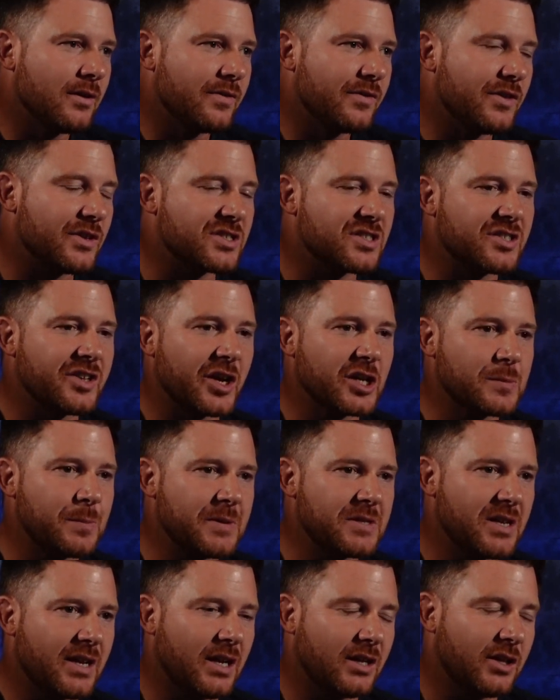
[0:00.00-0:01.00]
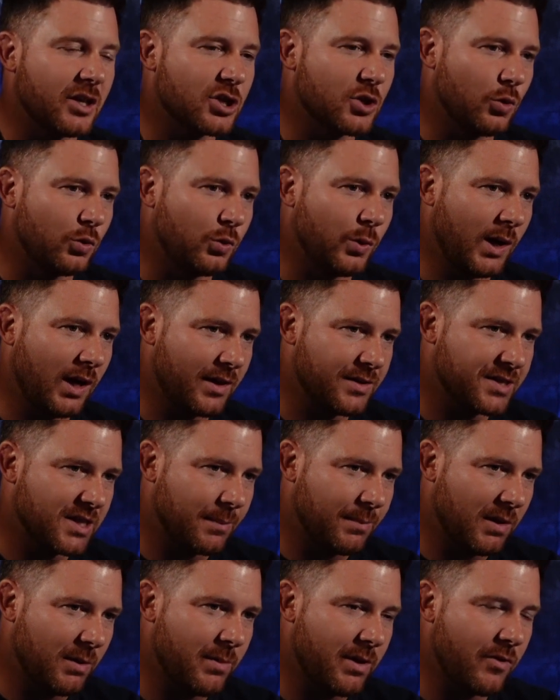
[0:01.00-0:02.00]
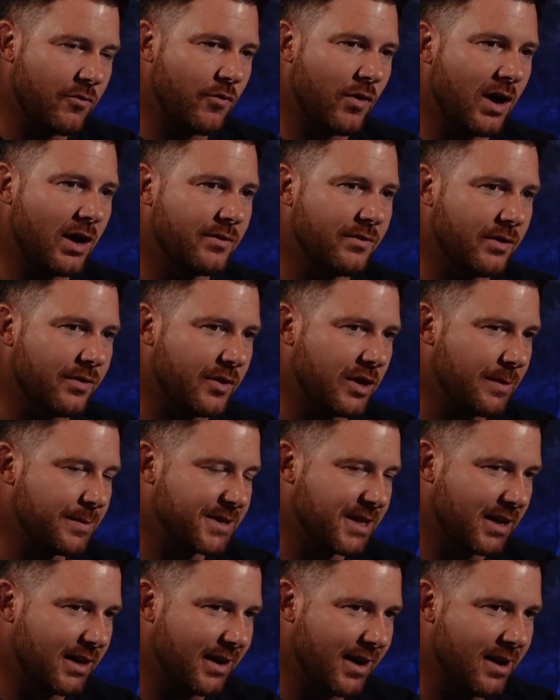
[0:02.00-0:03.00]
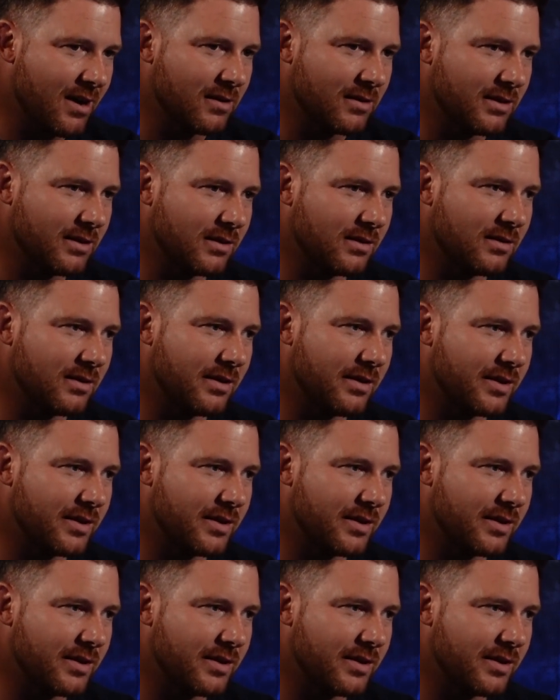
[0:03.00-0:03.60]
6% additional dwelling supplement rather than the 3% in England,